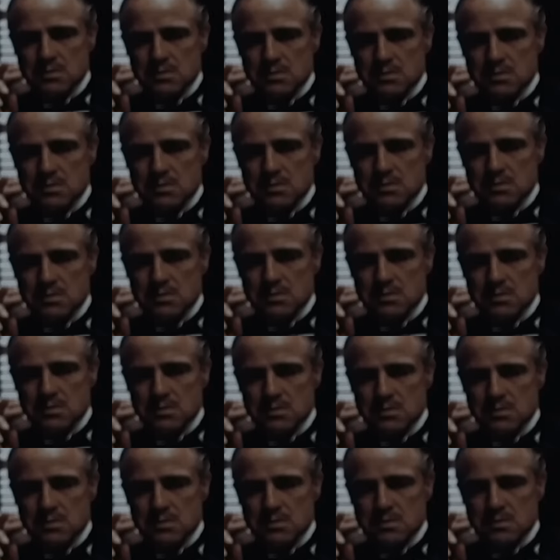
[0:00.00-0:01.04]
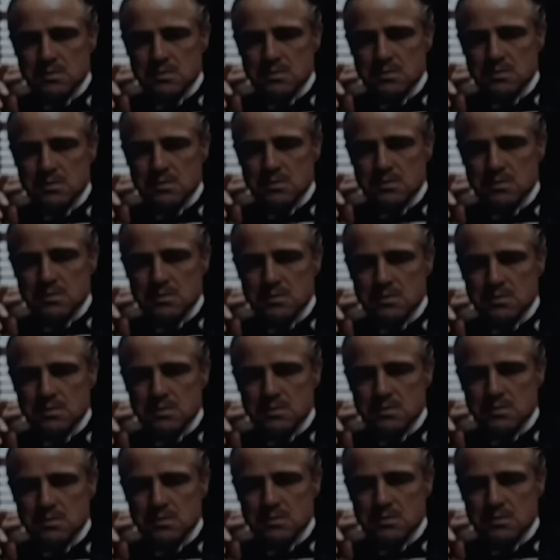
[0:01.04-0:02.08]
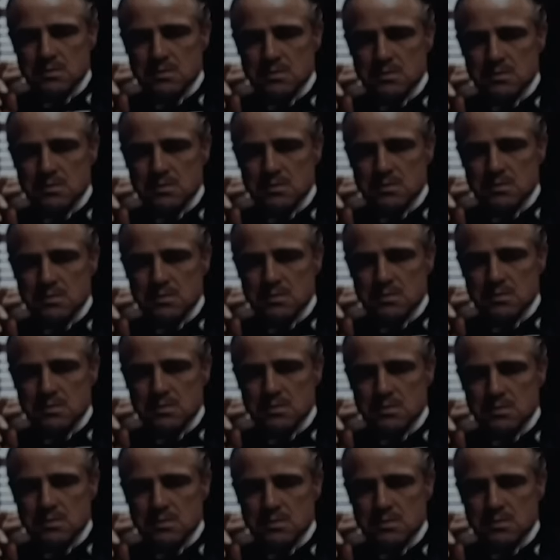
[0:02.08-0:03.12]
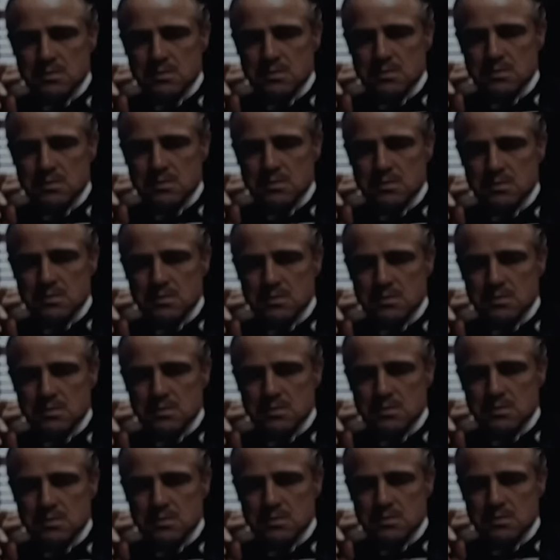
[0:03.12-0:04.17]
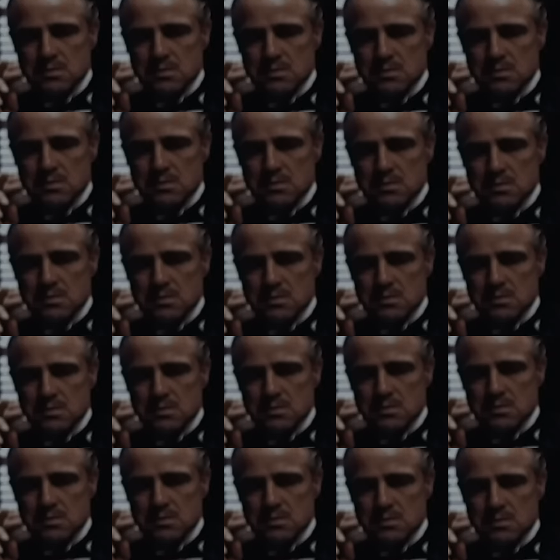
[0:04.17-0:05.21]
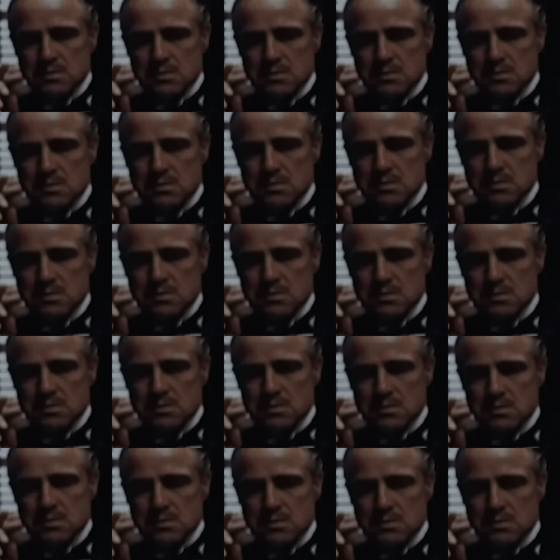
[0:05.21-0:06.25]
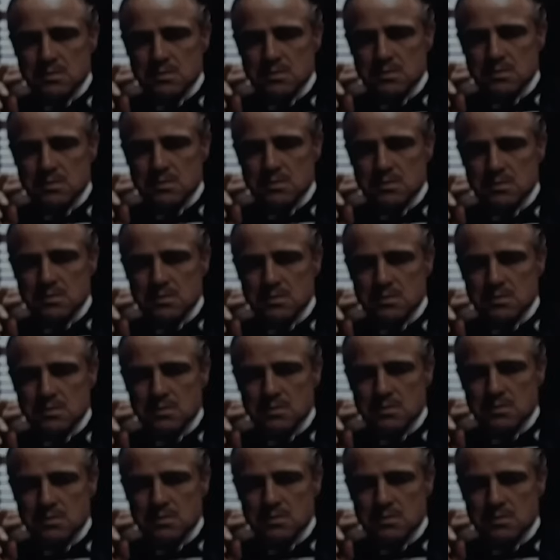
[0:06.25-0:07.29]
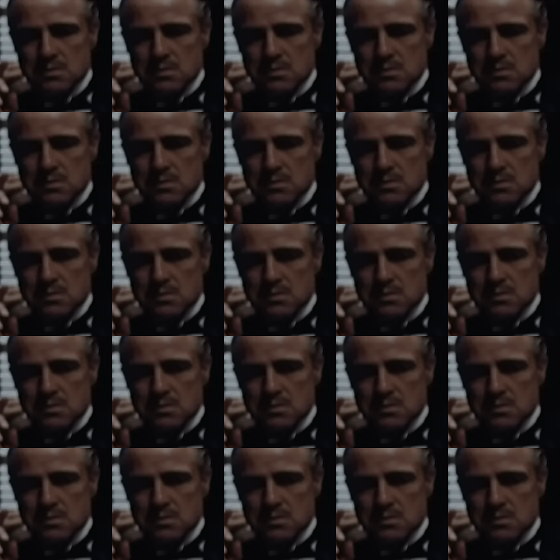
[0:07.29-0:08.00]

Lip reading: The person shown says nothing.